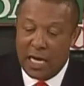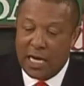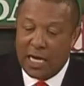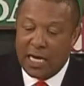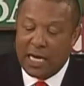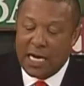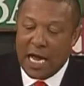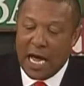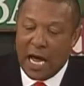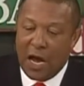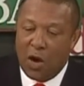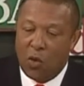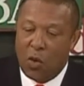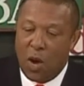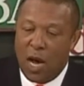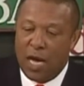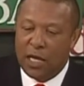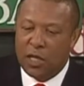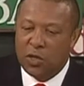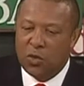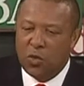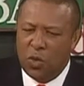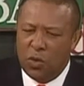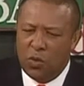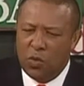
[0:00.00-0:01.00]
Yes. Now, I
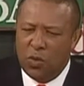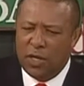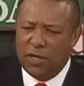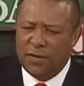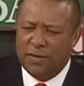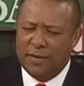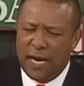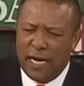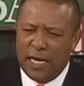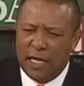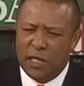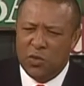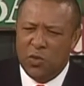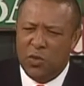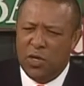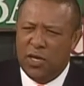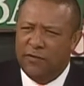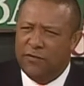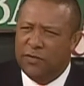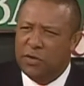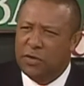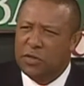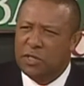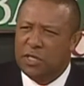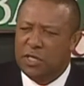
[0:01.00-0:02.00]
guess what
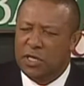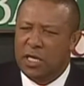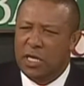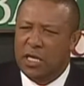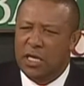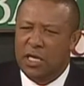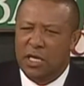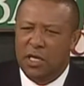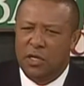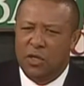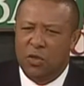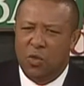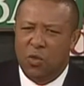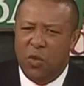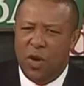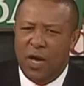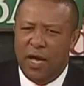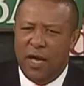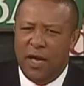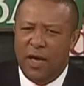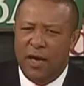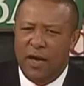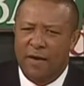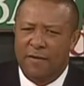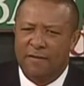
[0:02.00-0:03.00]
have you seen in the
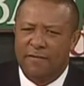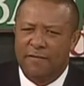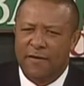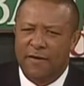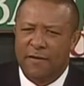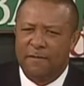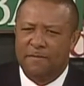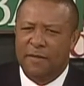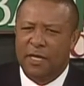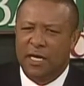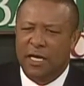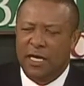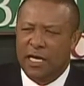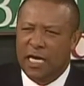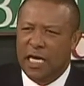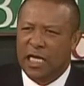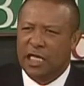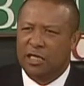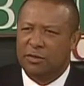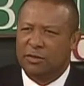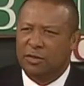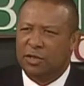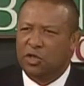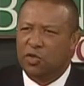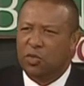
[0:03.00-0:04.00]
way of the
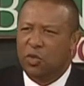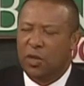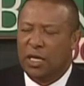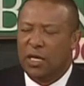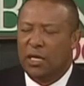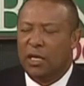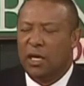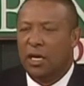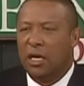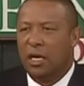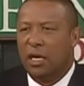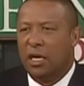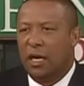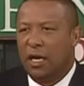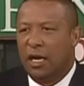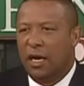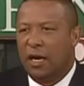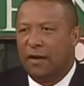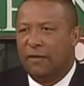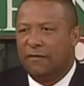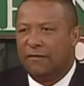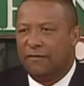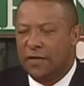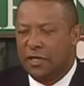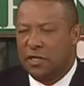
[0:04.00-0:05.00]
connection between
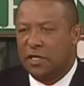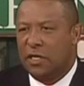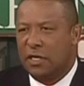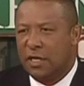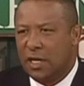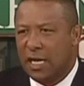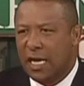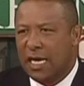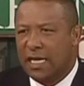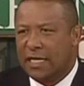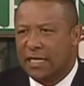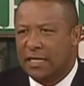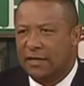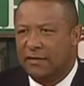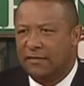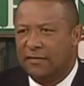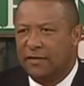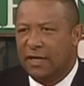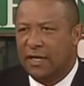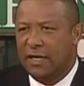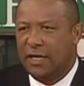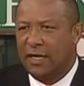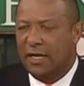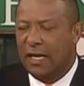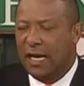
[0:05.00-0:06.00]
physical
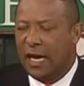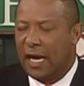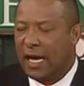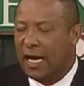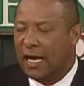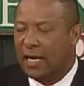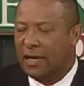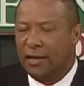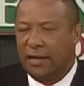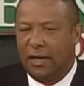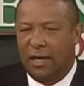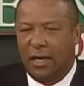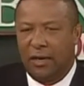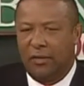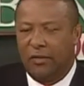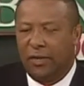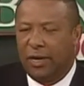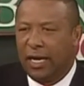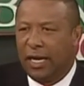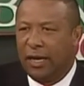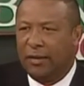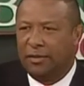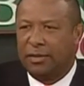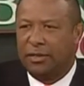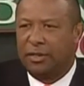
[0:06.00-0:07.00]
activity and
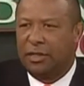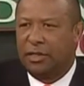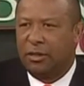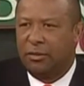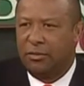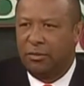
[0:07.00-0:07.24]
what happens to